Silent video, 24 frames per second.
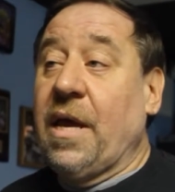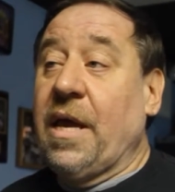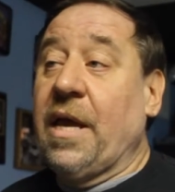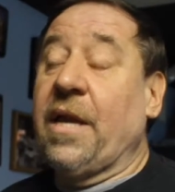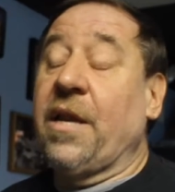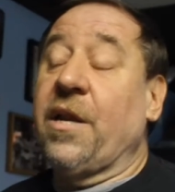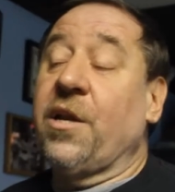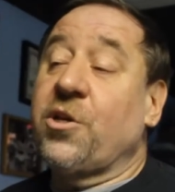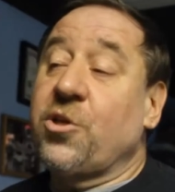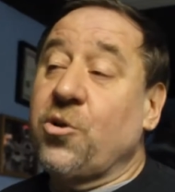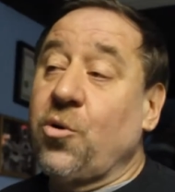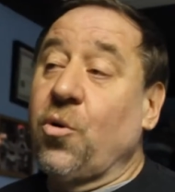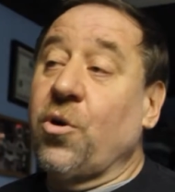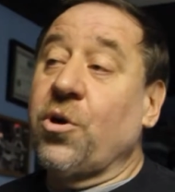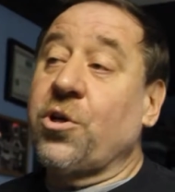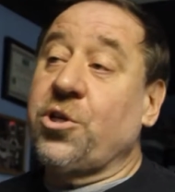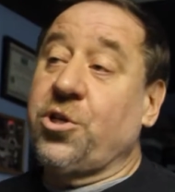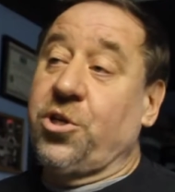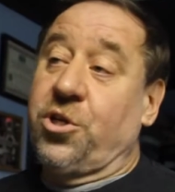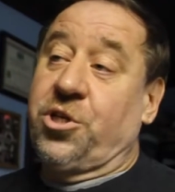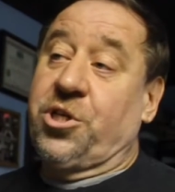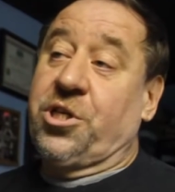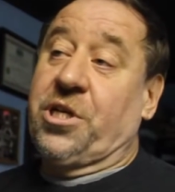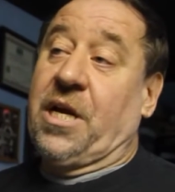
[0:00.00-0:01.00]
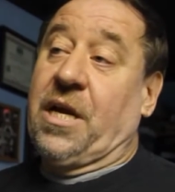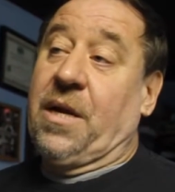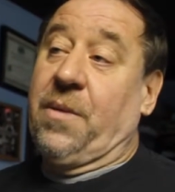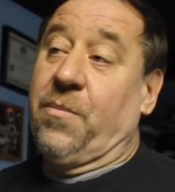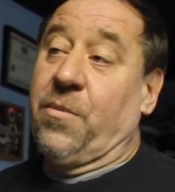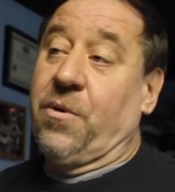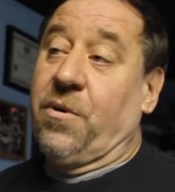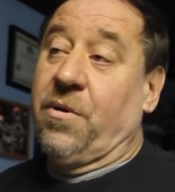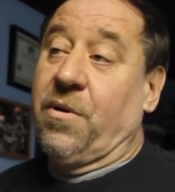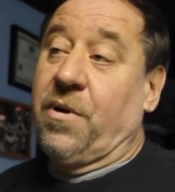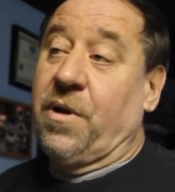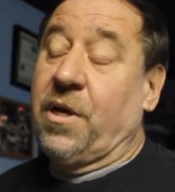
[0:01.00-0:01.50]
in a torture
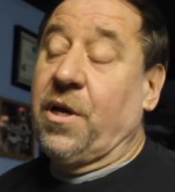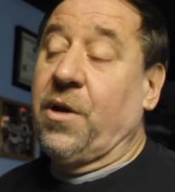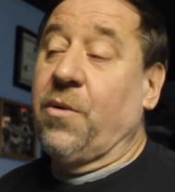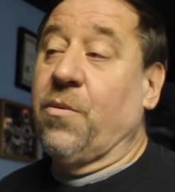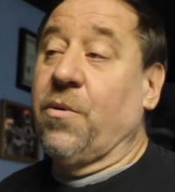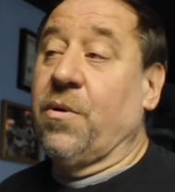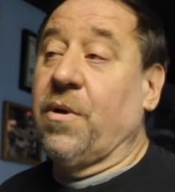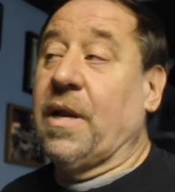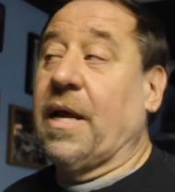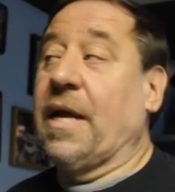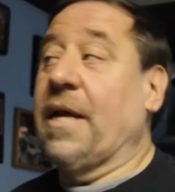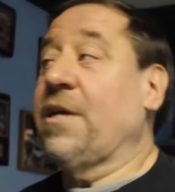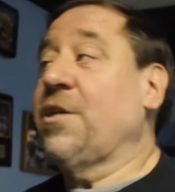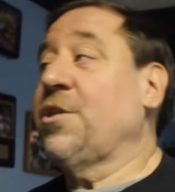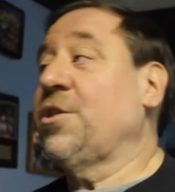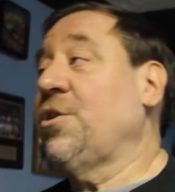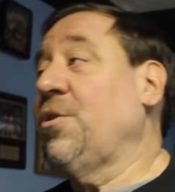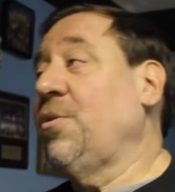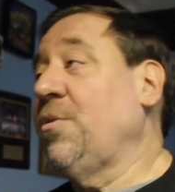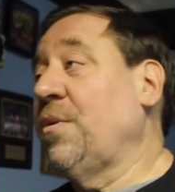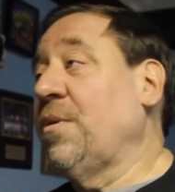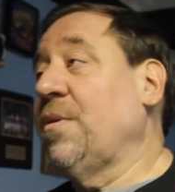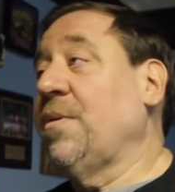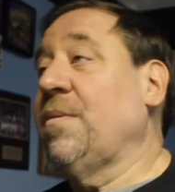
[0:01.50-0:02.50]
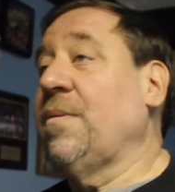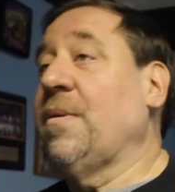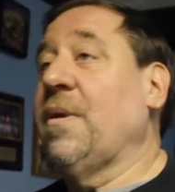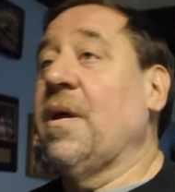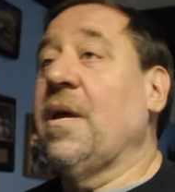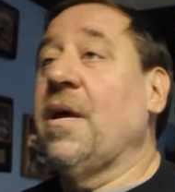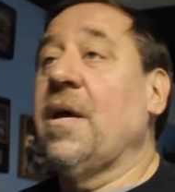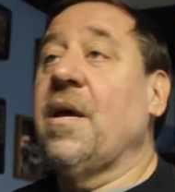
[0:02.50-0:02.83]
chamber. And you were like shooting